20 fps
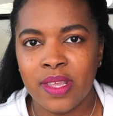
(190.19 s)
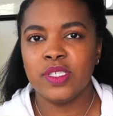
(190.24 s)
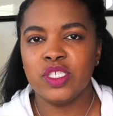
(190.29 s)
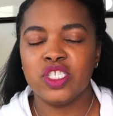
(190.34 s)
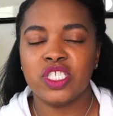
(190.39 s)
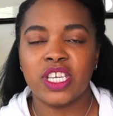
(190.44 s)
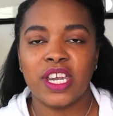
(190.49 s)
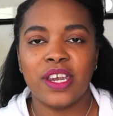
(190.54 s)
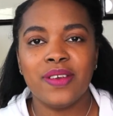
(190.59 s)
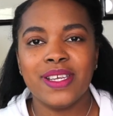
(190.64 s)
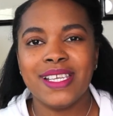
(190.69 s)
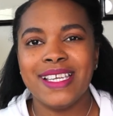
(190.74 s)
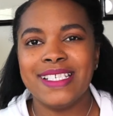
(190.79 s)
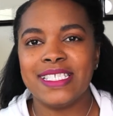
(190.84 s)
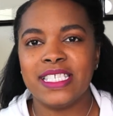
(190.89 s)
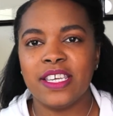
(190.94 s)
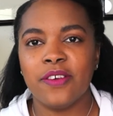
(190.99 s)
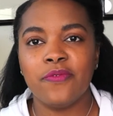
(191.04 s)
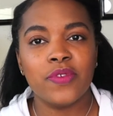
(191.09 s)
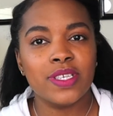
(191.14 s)
Sharing a
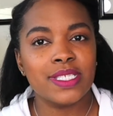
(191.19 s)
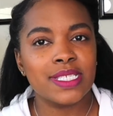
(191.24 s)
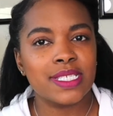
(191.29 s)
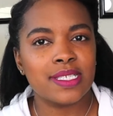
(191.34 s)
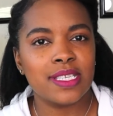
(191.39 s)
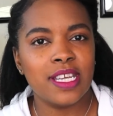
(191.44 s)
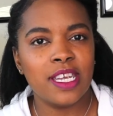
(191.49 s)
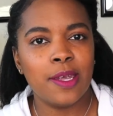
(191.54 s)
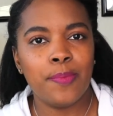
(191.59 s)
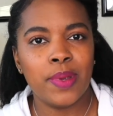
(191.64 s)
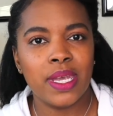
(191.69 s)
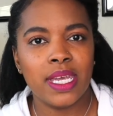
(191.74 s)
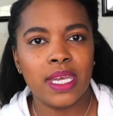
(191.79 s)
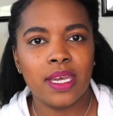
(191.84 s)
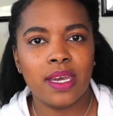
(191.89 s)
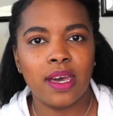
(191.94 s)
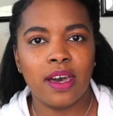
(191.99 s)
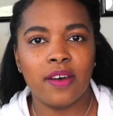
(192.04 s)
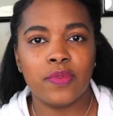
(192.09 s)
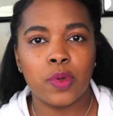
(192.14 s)
different sneak
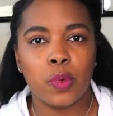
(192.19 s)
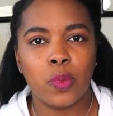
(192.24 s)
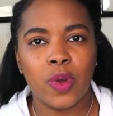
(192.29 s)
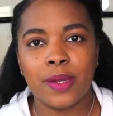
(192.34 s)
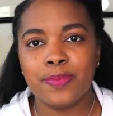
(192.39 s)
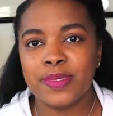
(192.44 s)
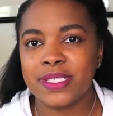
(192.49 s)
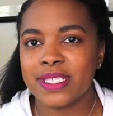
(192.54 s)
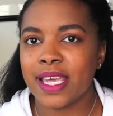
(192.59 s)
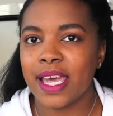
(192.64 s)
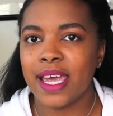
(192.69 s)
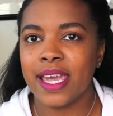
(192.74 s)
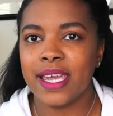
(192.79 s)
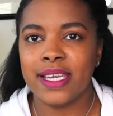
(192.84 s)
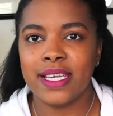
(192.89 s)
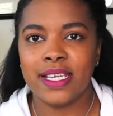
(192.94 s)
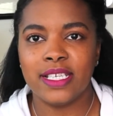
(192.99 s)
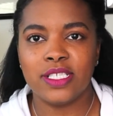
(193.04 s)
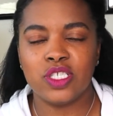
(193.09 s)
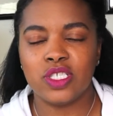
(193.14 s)
peek of the
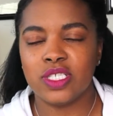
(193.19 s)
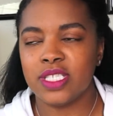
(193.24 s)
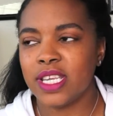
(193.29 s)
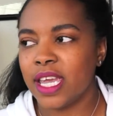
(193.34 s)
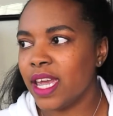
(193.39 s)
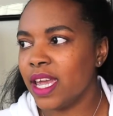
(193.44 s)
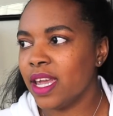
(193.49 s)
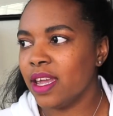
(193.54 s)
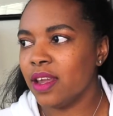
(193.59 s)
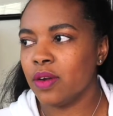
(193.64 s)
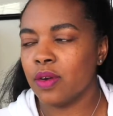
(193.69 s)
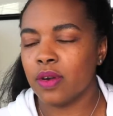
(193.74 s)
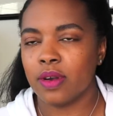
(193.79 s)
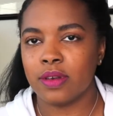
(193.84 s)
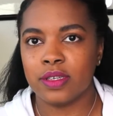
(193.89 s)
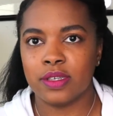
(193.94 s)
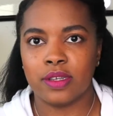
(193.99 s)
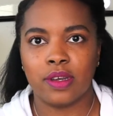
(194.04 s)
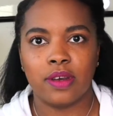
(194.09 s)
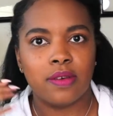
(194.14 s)
website each day or,
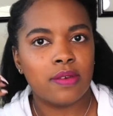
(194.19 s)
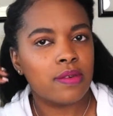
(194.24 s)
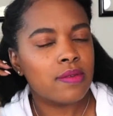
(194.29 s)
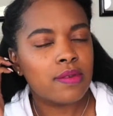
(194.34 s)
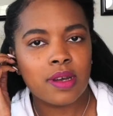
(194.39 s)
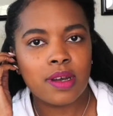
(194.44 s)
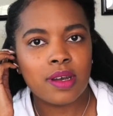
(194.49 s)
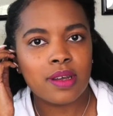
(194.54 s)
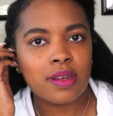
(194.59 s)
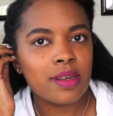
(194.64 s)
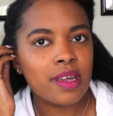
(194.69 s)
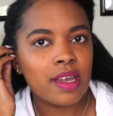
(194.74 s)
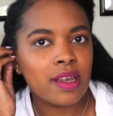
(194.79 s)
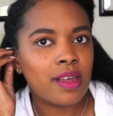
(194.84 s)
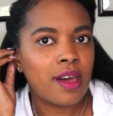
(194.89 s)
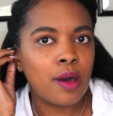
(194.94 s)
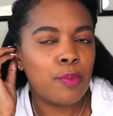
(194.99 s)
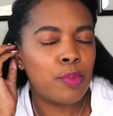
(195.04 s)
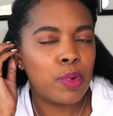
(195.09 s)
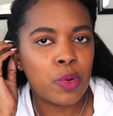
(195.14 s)
a
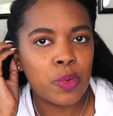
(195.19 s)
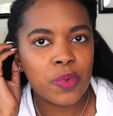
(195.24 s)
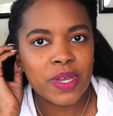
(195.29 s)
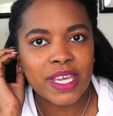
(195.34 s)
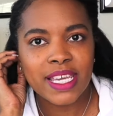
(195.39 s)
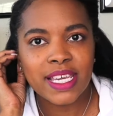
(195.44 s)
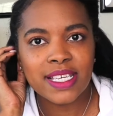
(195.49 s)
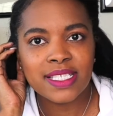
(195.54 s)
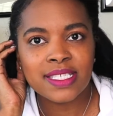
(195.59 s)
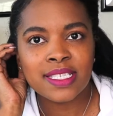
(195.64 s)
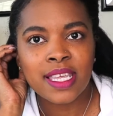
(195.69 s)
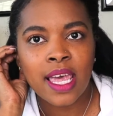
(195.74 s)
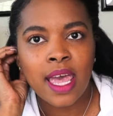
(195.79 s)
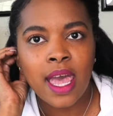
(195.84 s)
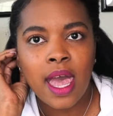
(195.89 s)
couple weeks,